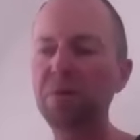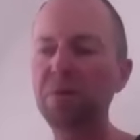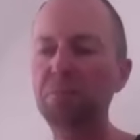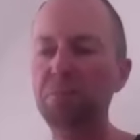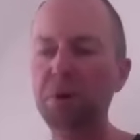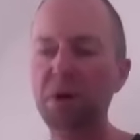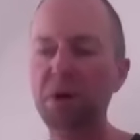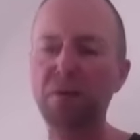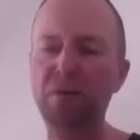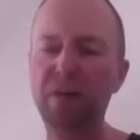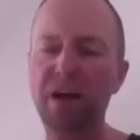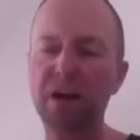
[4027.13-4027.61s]

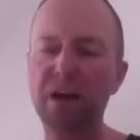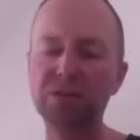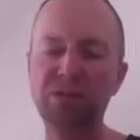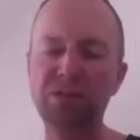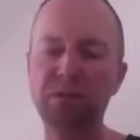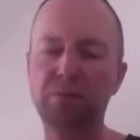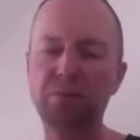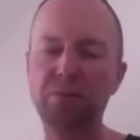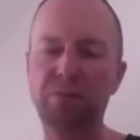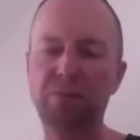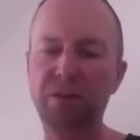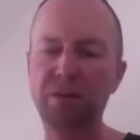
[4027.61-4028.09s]
but that's
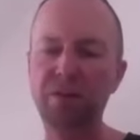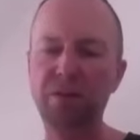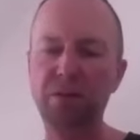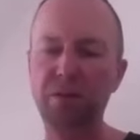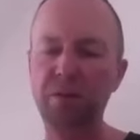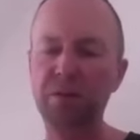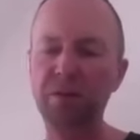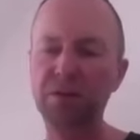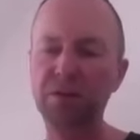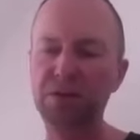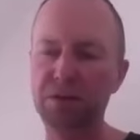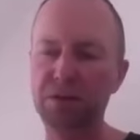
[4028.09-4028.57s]
something
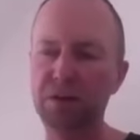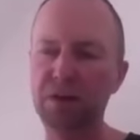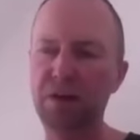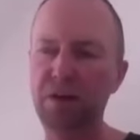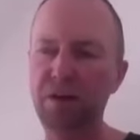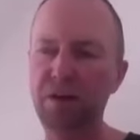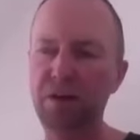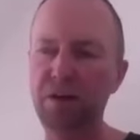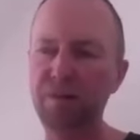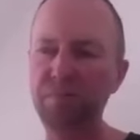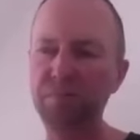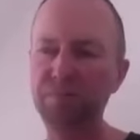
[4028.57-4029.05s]
that
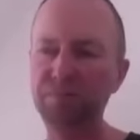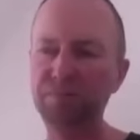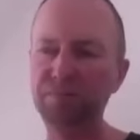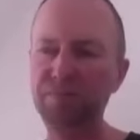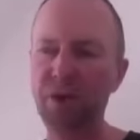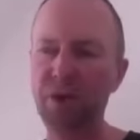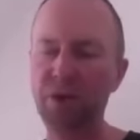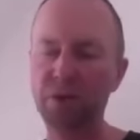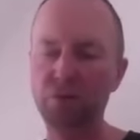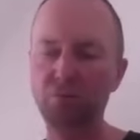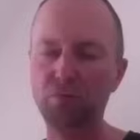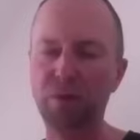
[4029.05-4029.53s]

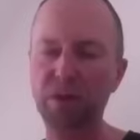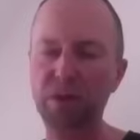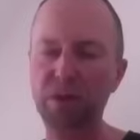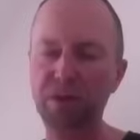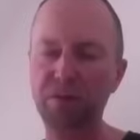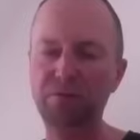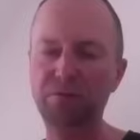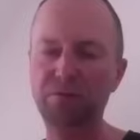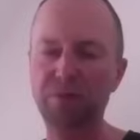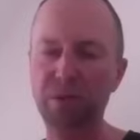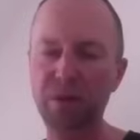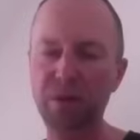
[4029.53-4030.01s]
I
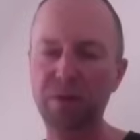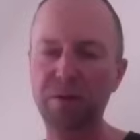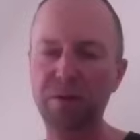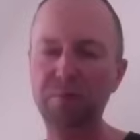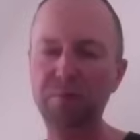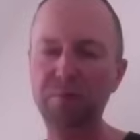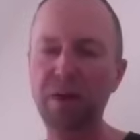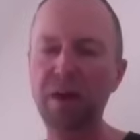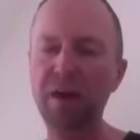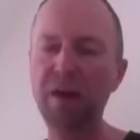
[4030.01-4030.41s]
greatly fear.